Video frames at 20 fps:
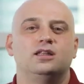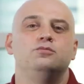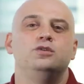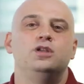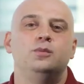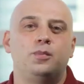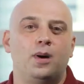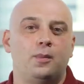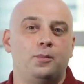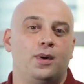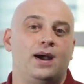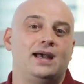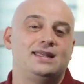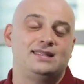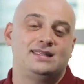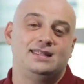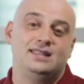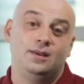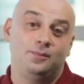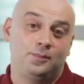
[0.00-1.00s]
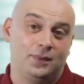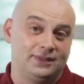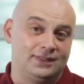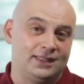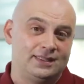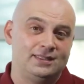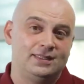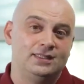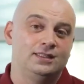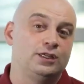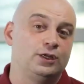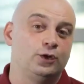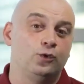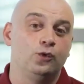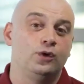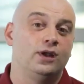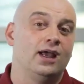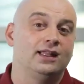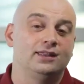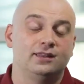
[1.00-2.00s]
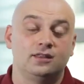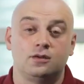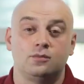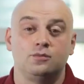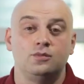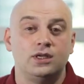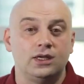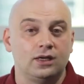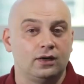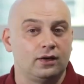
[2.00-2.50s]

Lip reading: accepting money, do pooling,